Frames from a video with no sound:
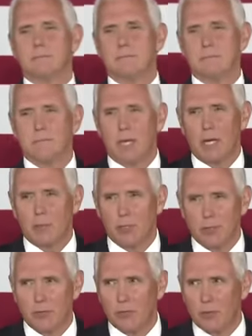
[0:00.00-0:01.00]
I
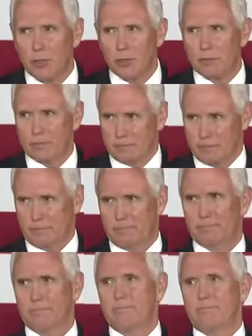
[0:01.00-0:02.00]
believe in freedom.
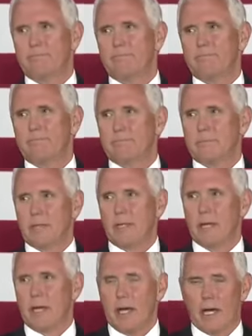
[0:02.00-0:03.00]

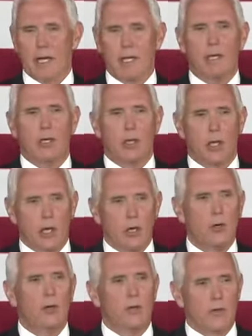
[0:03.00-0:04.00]
And I know
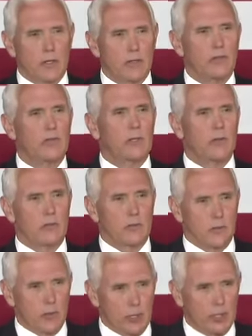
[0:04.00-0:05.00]
this is a
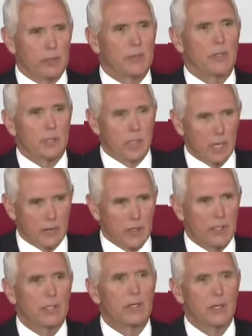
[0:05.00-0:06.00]
freedom-loving
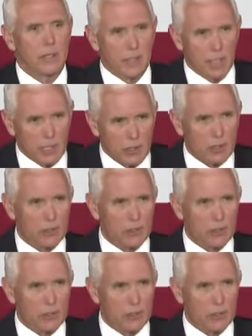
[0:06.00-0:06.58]
nation.